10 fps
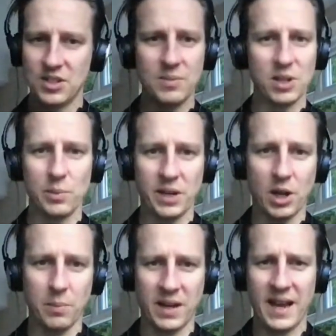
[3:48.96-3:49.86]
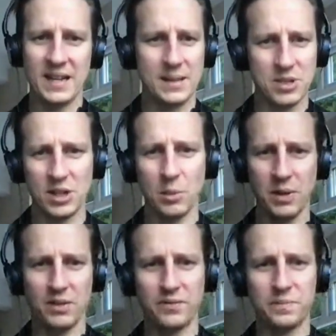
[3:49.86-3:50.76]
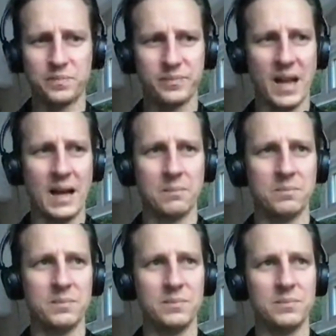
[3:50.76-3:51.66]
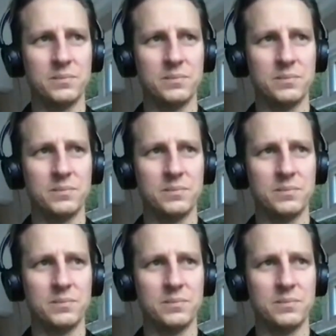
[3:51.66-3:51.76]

Seems a little bit complicated. And there was a little bit of